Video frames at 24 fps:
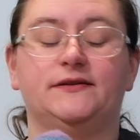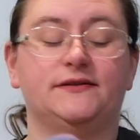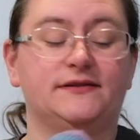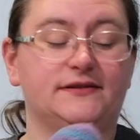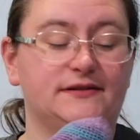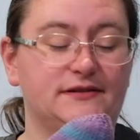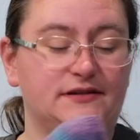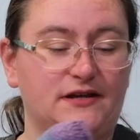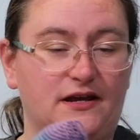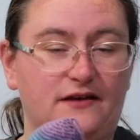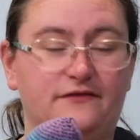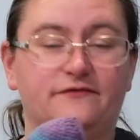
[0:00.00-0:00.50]

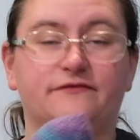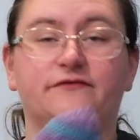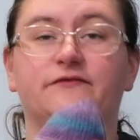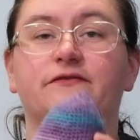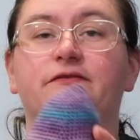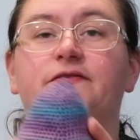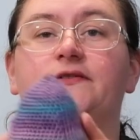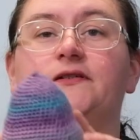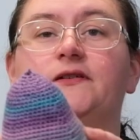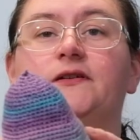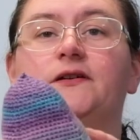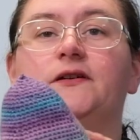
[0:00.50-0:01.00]
stuff.
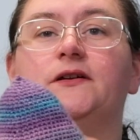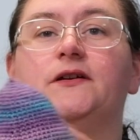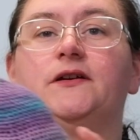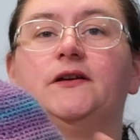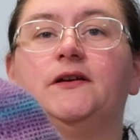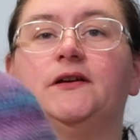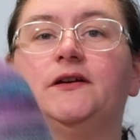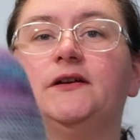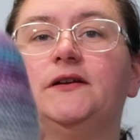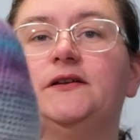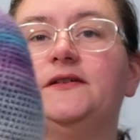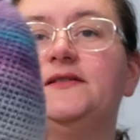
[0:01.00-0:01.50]

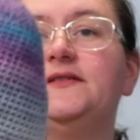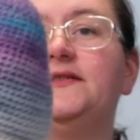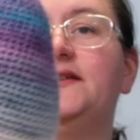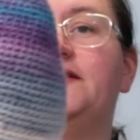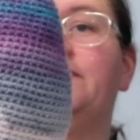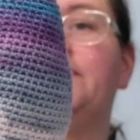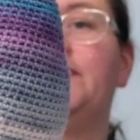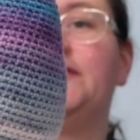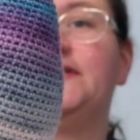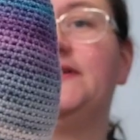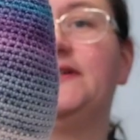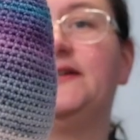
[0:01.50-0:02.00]

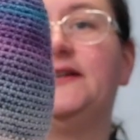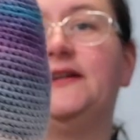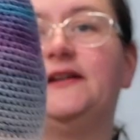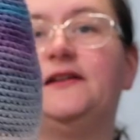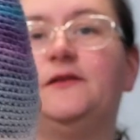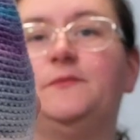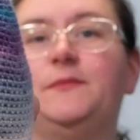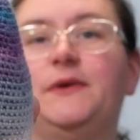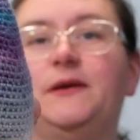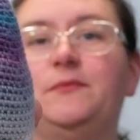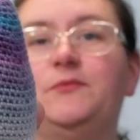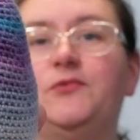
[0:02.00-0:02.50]
Stuff it a little
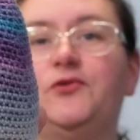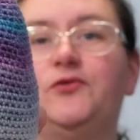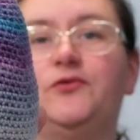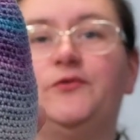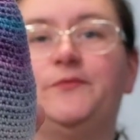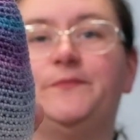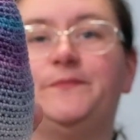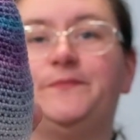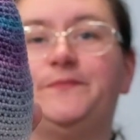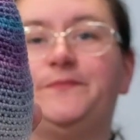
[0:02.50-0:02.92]
bit more.